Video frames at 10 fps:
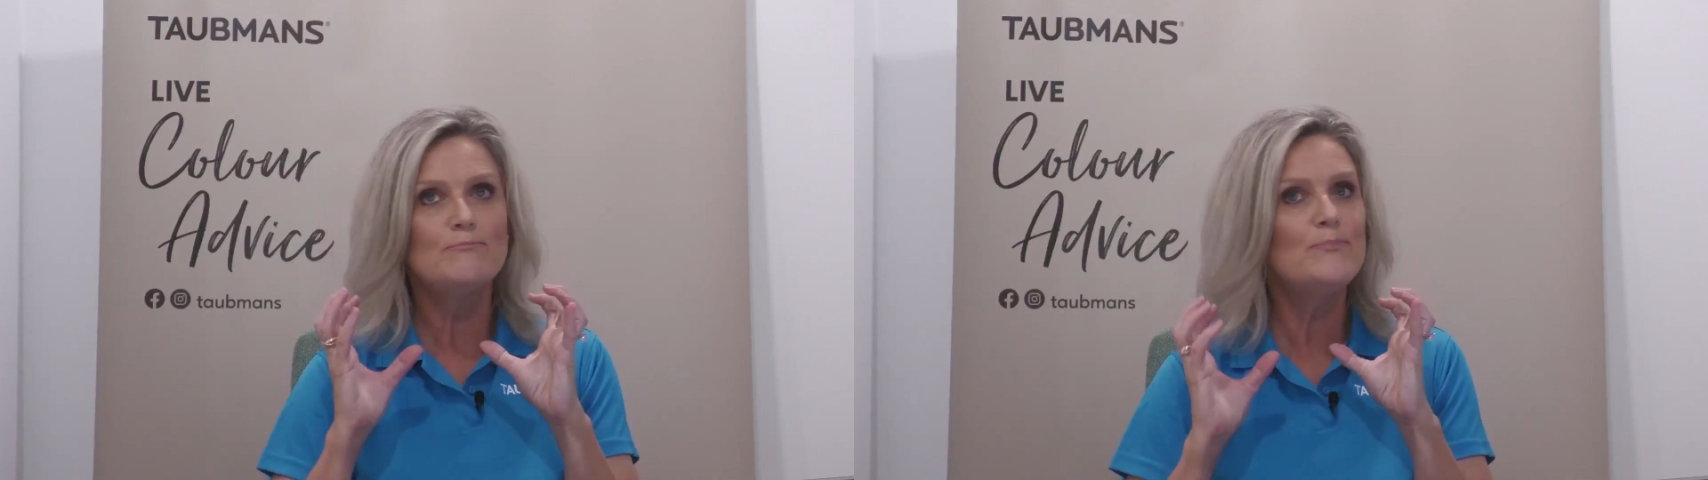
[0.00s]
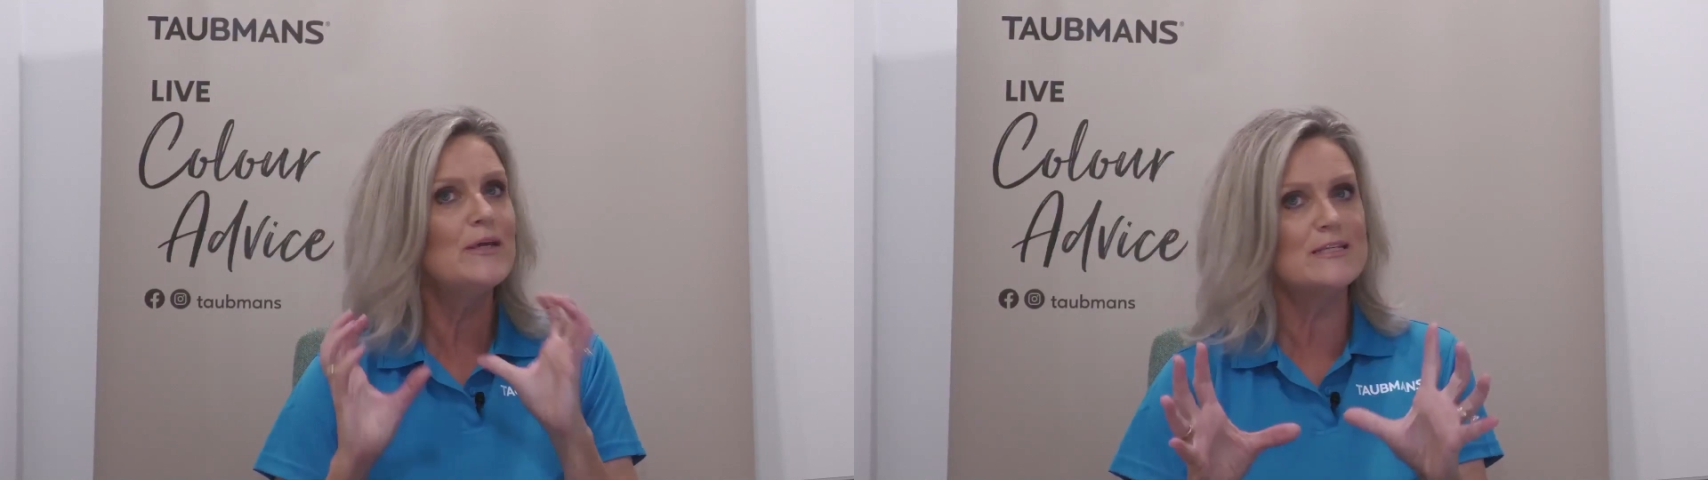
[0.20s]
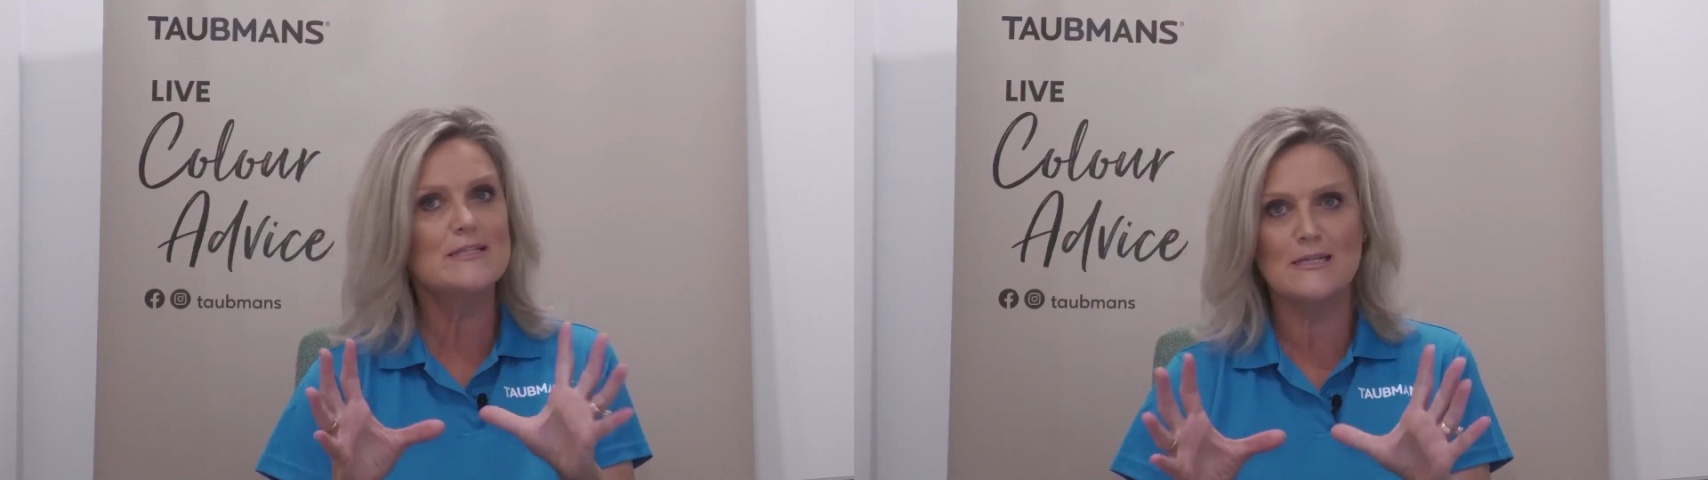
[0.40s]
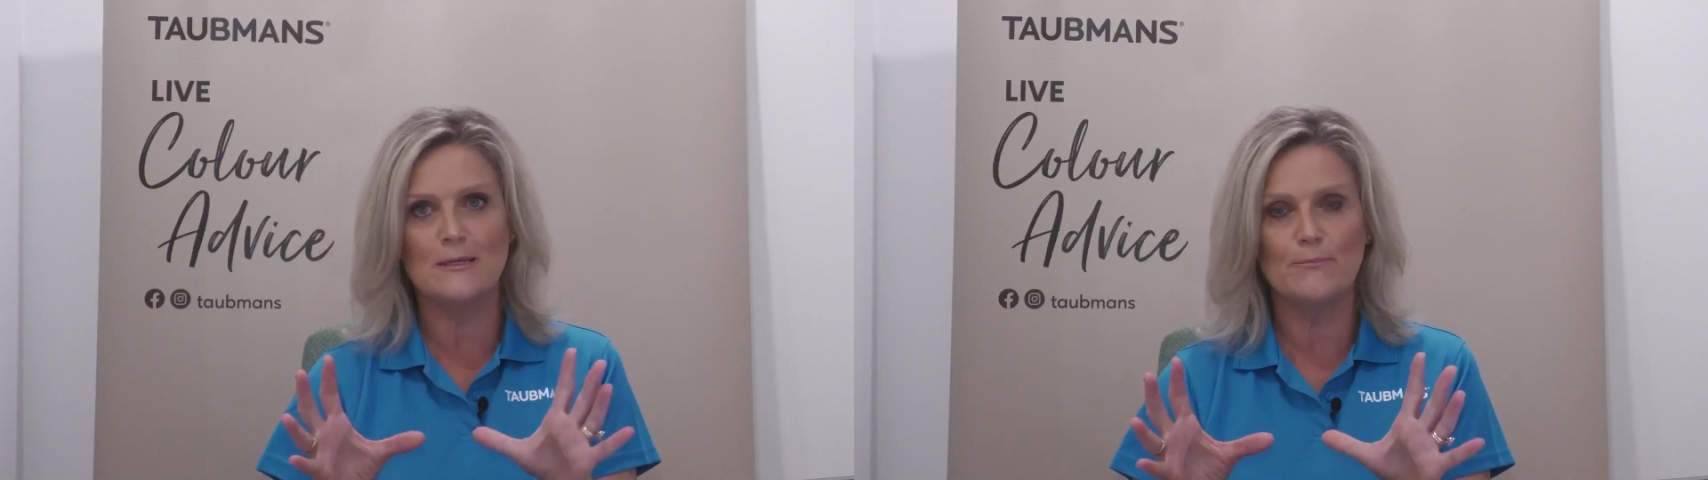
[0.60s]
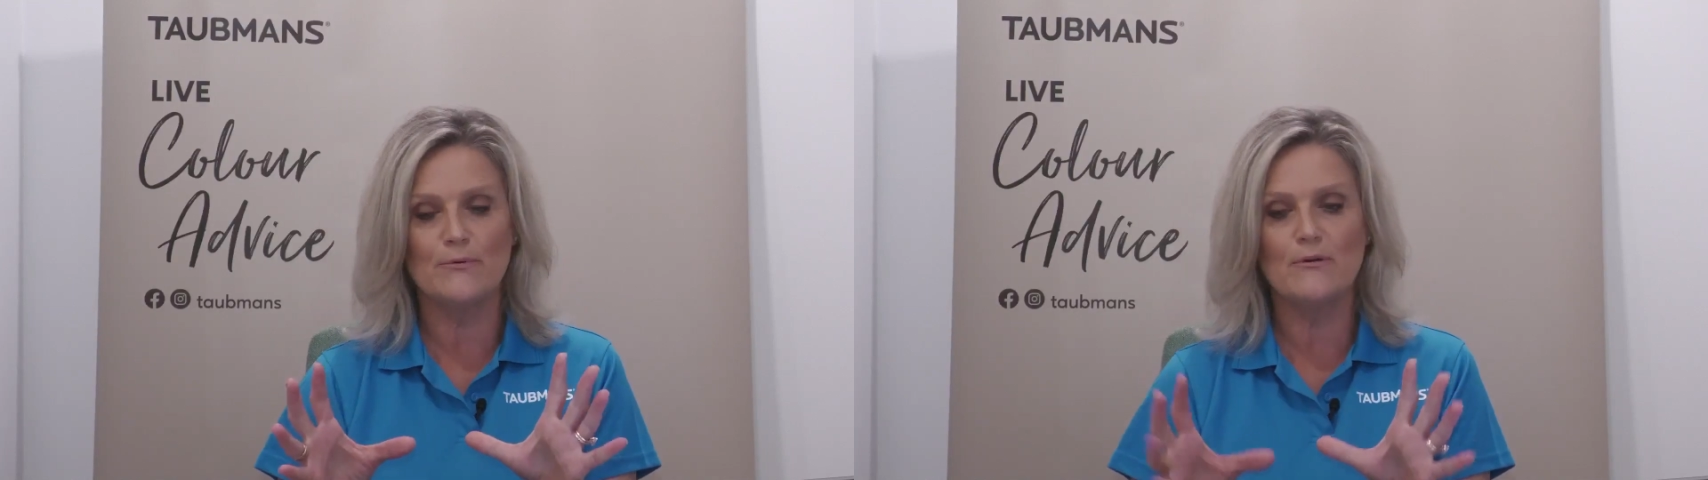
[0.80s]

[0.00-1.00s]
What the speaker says: biggest tip.